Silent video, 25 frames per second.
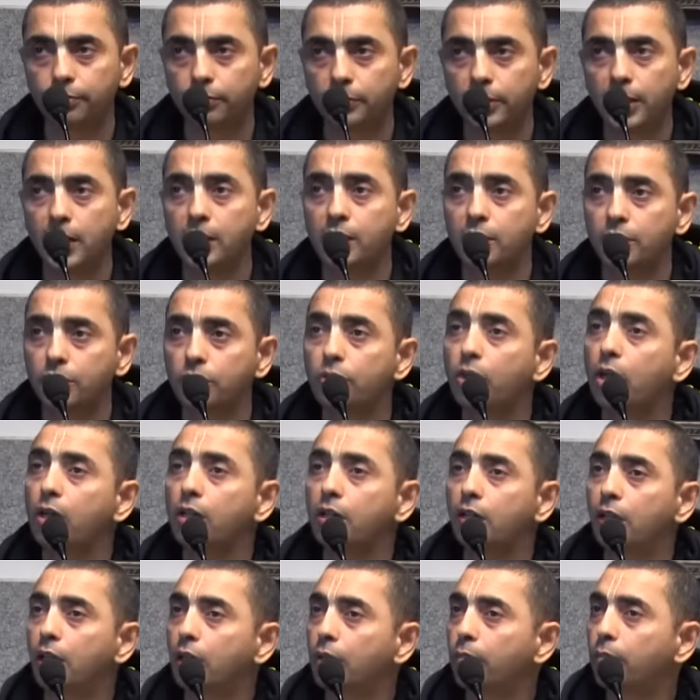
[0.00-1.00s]
That is
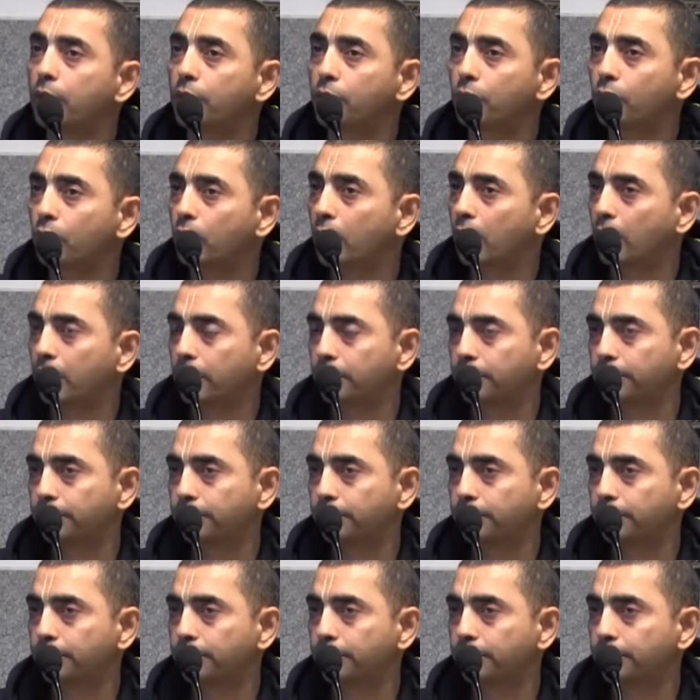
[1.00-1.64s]
not karma yoga.